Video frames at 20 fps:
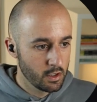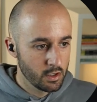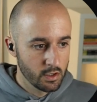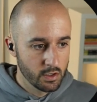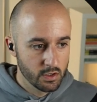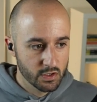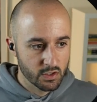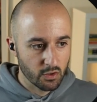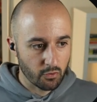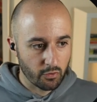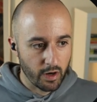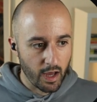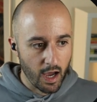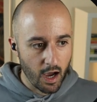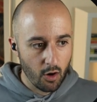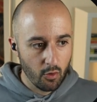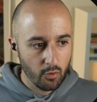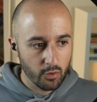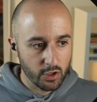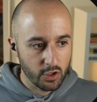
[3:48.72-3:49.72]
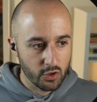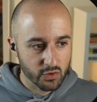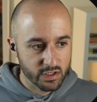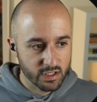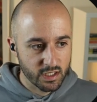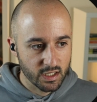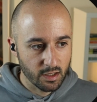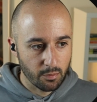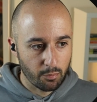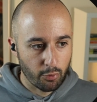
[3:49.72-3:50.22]
So now you
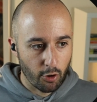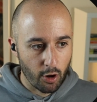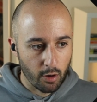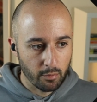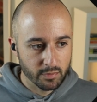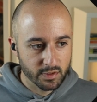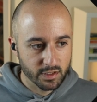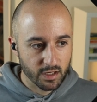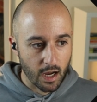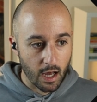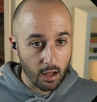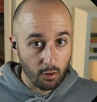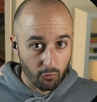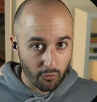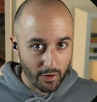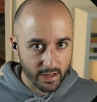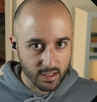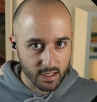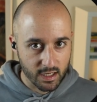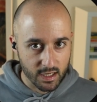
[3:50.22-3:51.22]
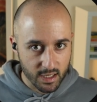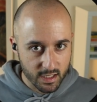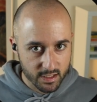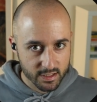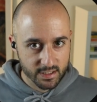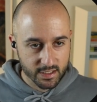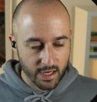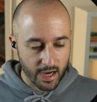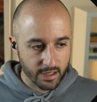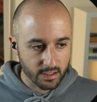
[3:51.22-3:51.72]
see the prompt already
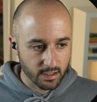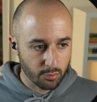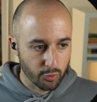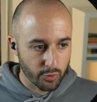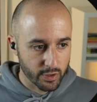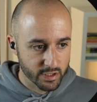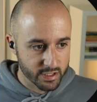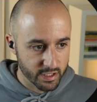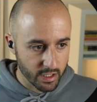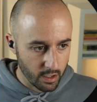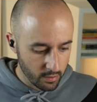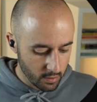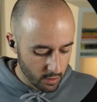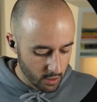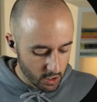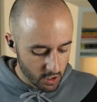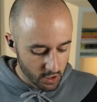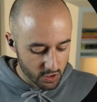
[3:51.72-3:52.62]
inside WSL.